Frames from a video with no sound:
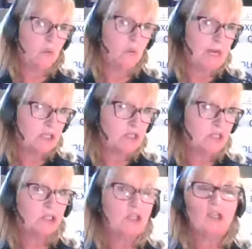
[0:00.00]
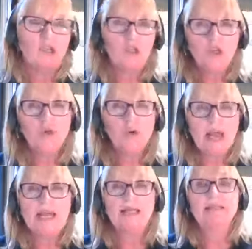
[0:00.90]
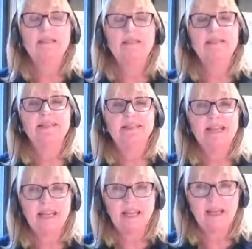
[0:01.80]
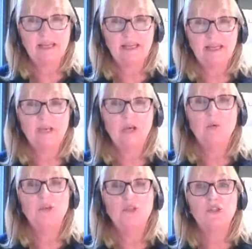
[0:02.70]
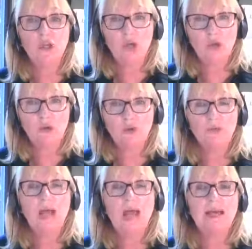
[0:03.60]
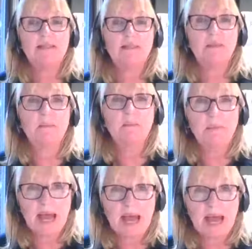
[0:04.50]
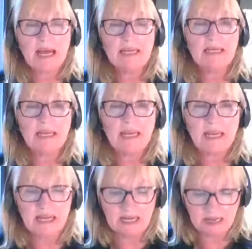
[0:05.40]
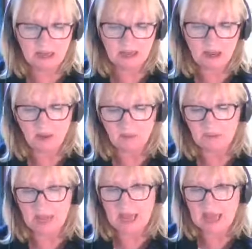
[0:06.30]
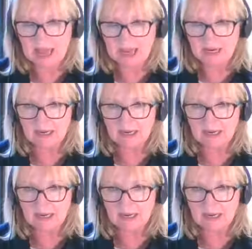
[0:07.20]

Which US singer was known as the man in black?